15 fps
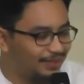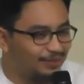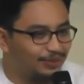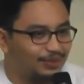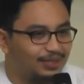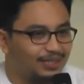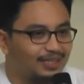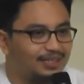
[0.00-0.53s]

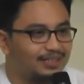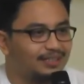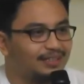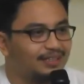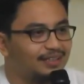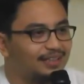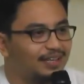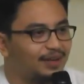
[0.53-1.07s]
Sorry, I had
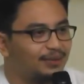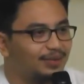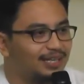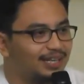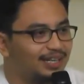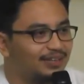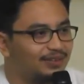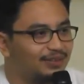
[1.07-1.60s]
a 3-hour
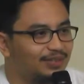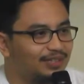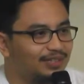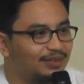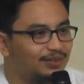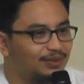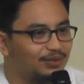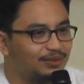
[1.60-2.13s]
class today,
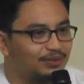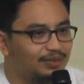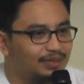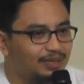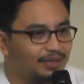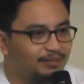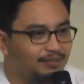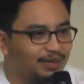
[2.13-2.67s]
so
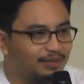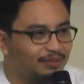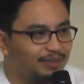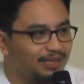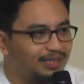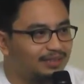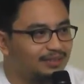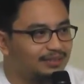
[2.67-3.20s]
my
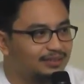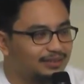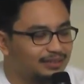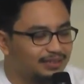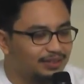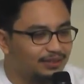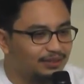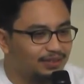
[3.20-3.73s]
brain's
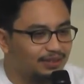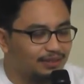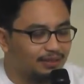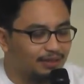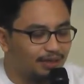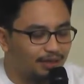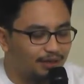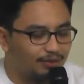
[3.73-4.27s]
shouting,
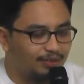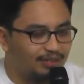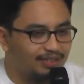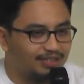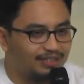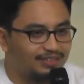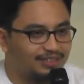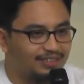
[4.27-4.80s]
"Qahwa
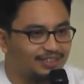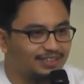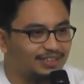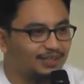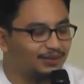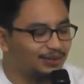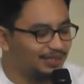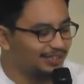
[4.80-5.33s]
ya Sheikh,
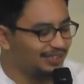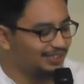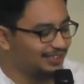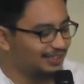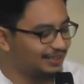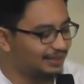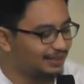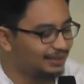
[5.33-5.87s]
qahwa ya
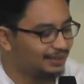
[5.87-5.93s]
Sheikh."